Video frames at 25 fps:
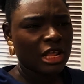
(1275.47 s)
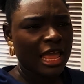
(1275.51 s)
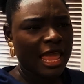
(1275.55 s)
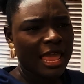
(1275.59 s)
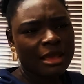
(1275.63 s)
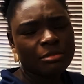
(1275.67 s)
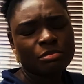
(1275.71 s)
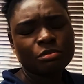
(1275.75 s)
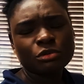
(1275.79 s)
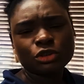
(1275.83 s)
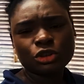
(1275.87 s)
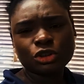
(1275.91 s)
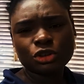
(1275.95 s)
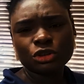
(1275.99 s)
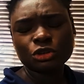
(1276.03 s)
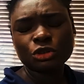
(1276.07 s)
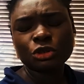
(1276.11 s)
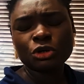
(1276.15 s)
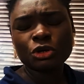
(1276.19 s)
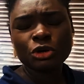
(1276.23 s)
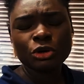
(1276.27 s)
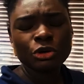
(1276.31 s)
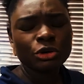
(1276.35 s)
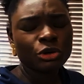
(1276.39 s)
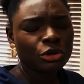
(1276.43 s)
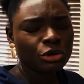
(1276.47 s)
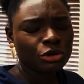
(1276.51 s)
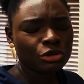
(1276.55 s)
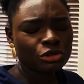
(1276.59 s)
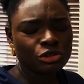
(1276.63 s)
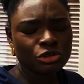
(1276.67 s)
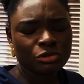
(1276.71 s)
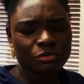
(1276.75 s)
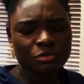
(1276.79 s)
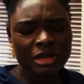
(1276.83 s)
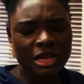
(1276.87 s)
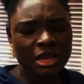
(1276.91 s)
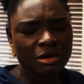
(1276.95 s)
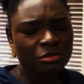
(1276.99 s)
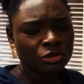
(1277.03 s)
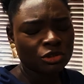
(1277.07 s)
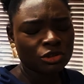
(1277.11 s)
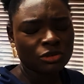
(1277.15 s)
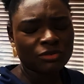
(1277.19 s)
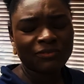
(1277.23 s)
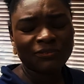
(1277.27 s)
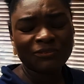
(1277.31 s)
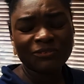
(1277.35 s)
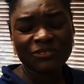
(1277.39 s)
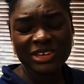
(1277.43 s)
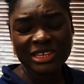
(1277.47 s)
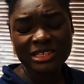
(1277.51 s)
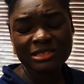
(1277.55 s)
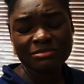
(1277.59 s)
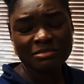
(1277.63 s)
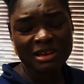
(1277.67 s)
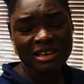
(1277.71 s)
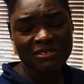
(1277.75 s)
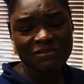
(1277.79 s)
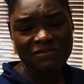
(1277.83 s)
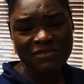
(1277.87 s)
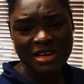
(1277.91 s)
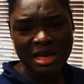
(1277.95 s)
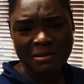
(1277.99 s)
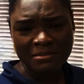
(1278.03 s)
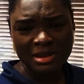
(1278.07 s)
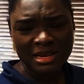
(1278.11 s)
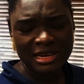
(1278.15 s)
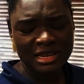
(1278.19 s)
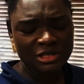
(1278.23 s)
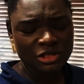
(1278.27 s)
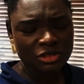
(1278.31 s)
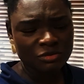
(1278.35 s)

able to cook, to be able to feed my family,